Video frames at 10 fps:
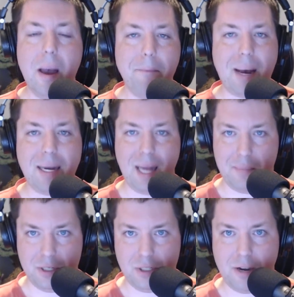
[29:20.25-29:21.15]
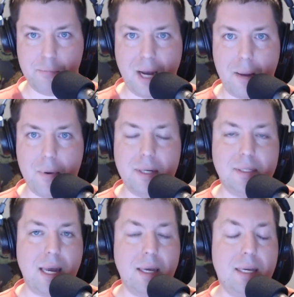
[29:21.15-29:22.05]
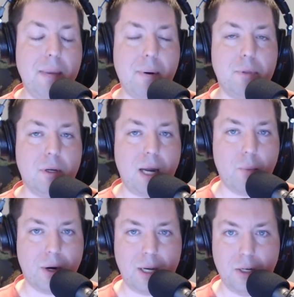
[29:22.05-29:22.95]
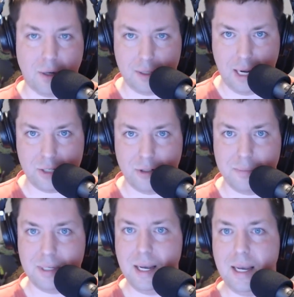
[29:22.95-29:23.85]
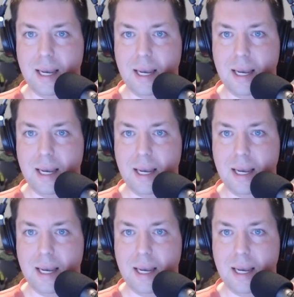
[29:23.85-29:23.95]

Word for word: my name is Jeff Bradbury saying keep up the great work in your classrooms